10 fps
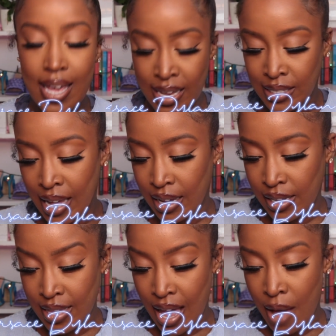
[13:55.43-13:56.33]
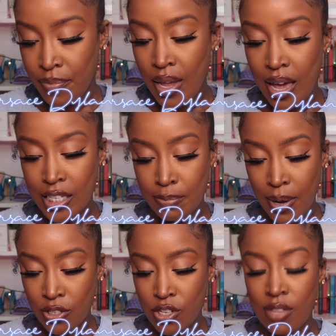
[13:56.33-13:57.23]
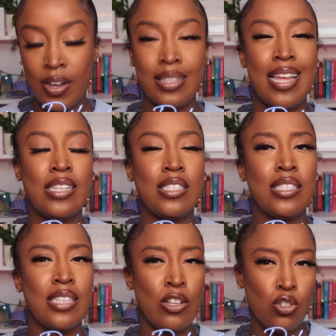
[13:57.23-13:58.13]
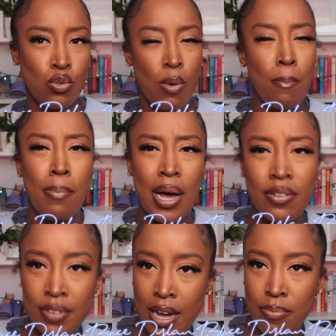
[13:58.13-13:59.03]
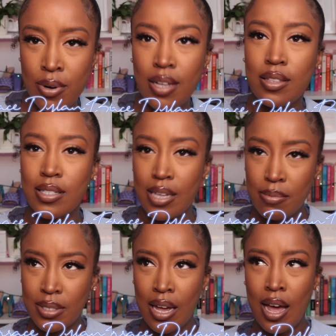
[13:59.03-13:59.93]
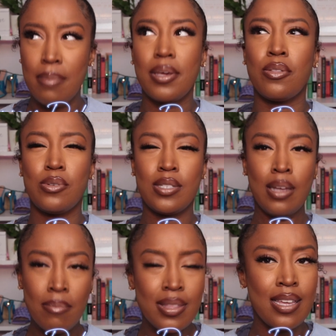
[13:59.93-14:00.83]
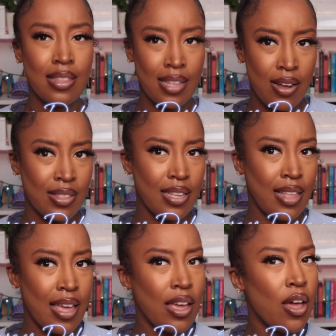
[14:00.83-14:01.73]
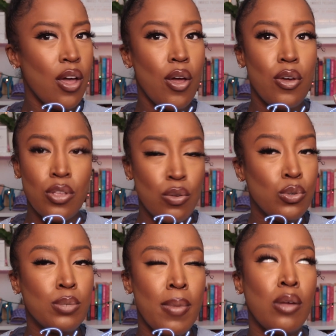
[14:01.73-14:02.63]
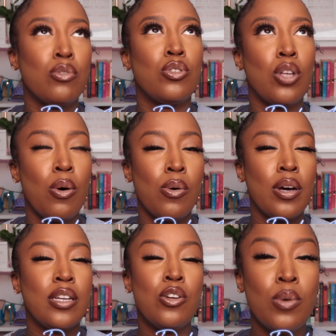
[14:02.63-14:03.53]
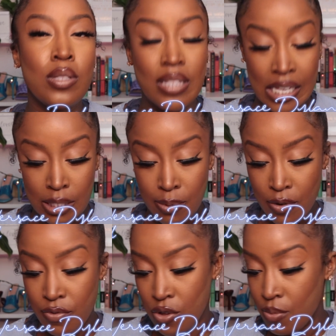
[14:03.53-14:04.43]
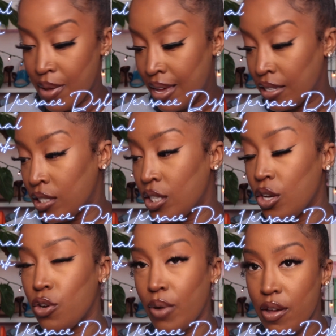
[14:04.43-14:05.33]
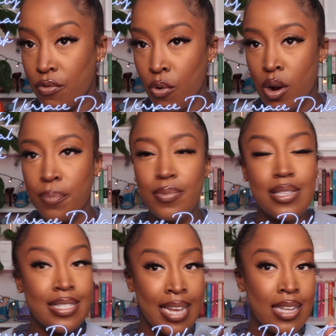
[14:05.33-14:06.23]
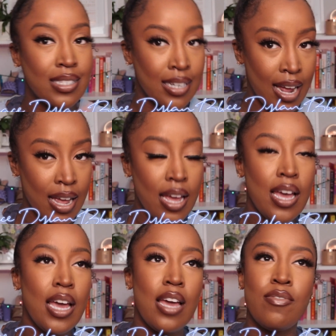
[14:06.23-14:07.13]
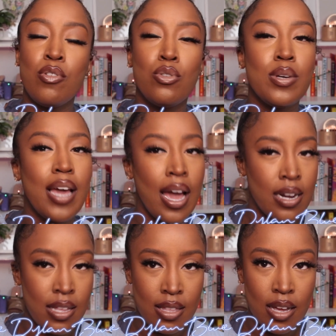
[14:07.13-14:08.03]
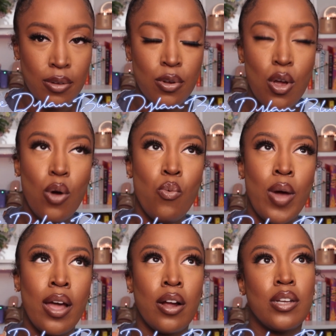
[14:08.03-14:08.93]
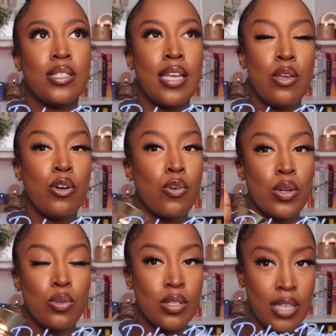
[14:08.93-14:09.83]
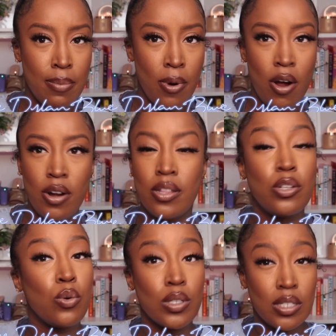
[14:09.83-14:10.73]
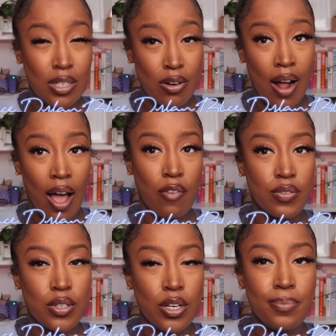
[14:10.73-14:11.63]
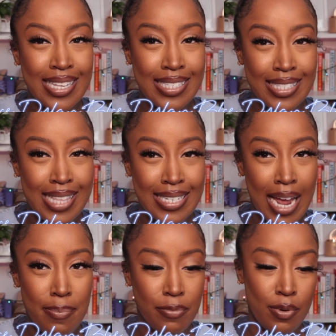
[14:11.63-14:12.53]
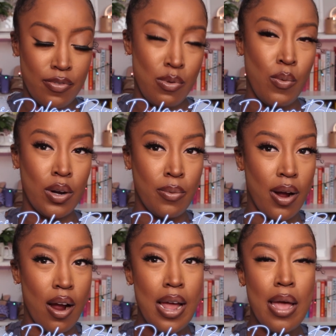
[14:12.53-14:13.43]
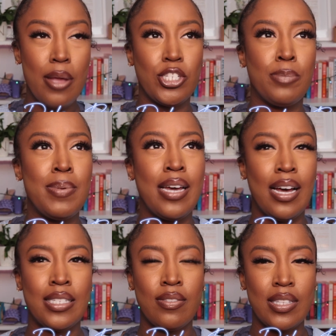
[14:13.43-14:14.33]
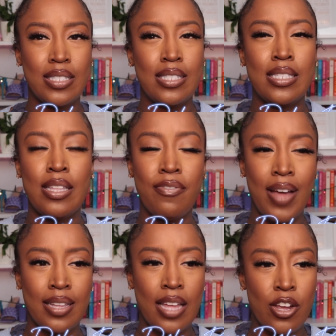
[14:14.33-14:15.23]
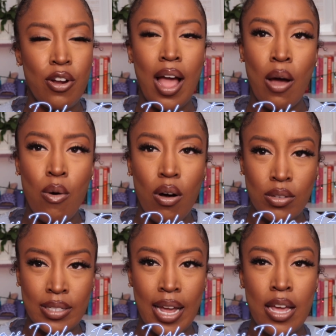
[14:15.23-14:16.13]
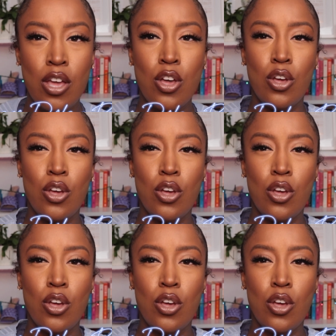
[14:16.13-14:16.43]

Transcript: Exactly that. Especially the fact that it's sensual but vibrant at the same time. Like, there's something there that, like, you smell so good. what this perfume is great for? Day to night. If you're doing anything where, say, you're going to a day party, then you're going to dinner after, this is the type of perfume you want to wear. Just because of the fact that you're out all day.